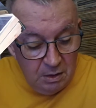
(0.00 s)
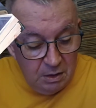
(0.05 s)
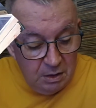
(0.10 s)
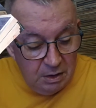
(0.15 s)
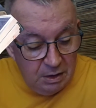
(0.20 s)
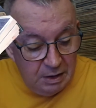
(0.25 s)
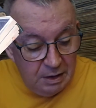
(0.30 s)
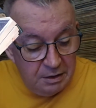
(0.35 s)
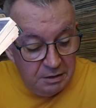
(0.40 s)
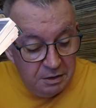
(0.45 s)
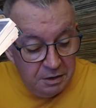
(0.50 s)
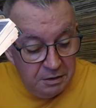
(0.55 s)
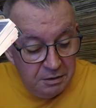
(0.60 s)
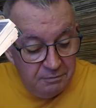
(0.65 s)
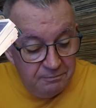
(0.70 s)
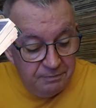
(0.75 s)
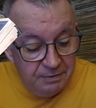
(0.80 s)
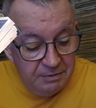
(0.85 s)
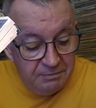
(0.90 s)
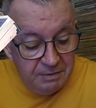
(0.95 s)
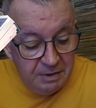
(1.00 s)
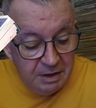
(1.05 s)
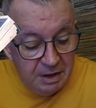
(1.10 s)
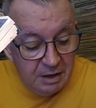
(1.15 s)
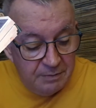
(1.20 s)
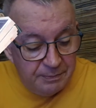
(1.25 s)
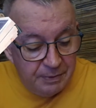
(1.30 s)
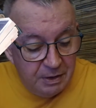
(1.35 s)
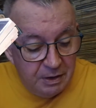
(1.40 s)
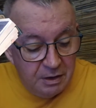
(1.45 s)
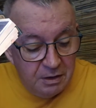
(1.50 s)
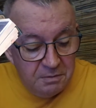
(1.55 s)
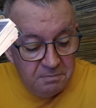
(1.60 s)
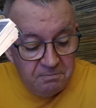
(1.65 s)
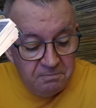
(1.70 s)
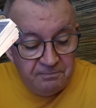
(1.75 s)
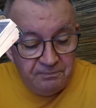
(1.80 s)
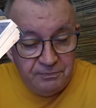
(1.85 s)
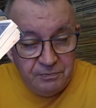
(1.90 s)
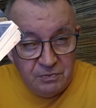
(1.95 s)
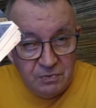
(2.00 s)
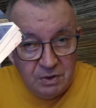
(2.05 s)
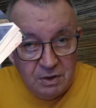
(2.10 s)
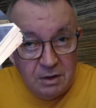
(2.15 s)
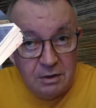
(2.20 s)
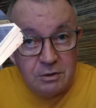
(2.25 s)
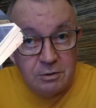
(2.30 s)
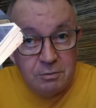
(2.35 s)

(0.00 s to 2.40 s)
150 amp hour at